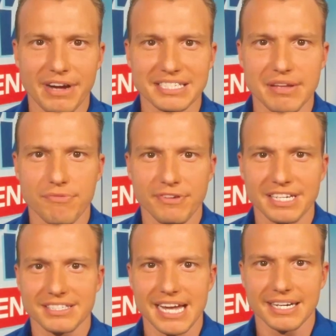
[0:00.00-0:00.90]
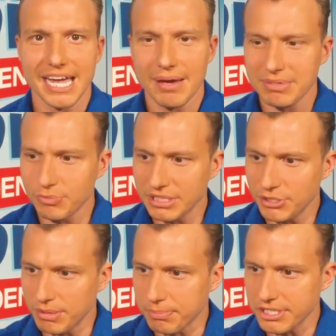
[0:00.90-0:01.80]
Phoenix.com, and we do
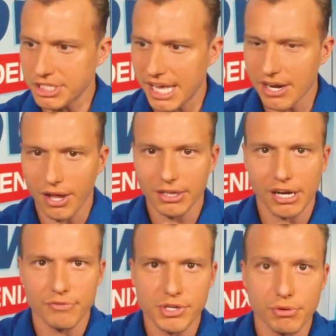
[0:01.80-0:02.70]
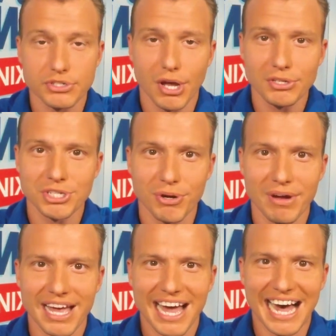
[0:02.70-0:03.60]
appreciate all our viewers also
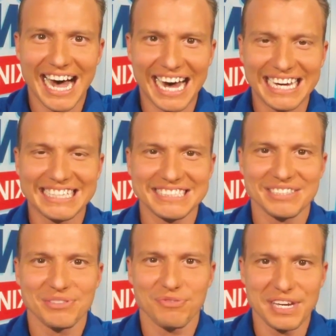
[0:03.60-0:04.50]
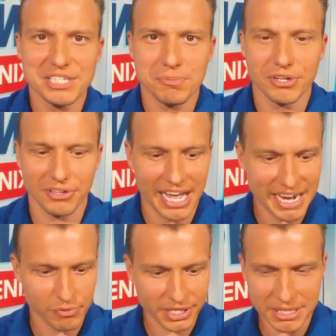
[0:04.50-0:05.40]
on Facebook Live.
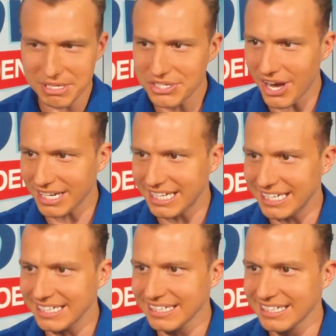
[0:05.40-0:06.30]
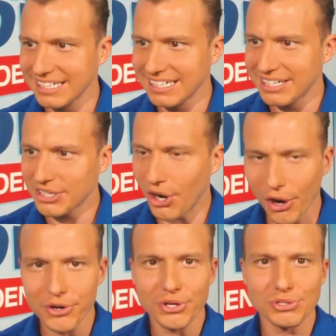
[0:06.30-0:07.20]
We're going to be talking
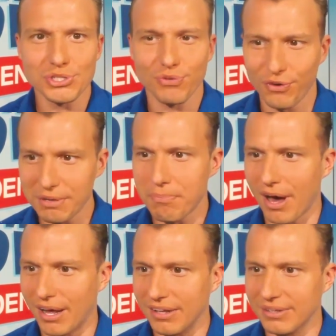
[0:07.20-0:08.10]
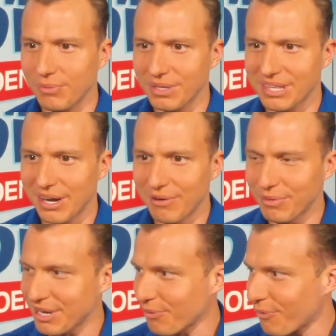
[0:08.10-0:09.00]
Cardinals football with the with
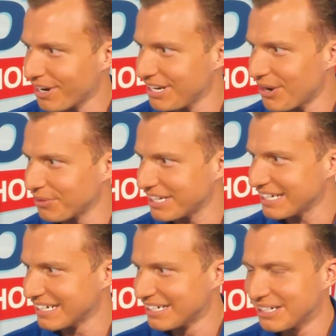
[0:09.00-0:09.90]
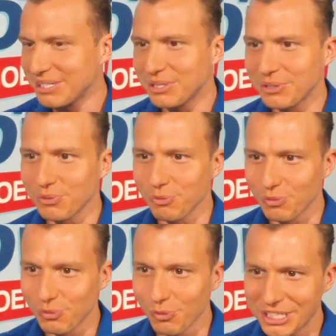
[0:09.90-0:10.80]
our one and only
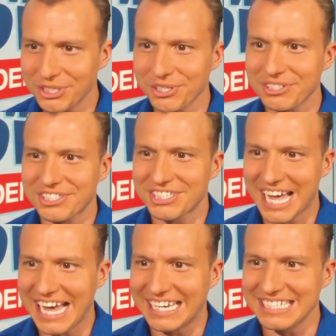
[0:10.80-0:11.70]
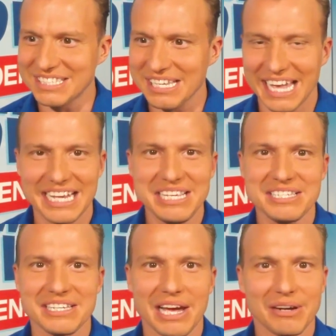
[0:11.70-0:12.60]
Richard Saenz, and
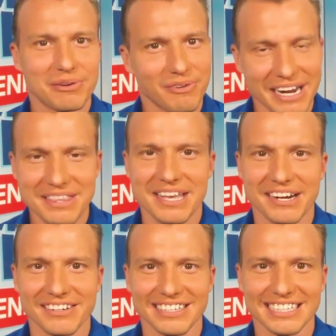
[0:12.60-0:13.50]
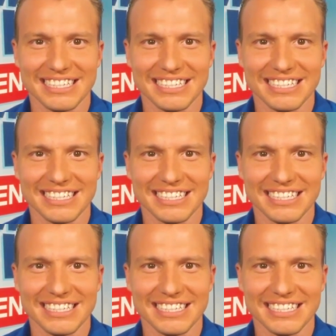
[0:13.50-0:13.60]
he's right there,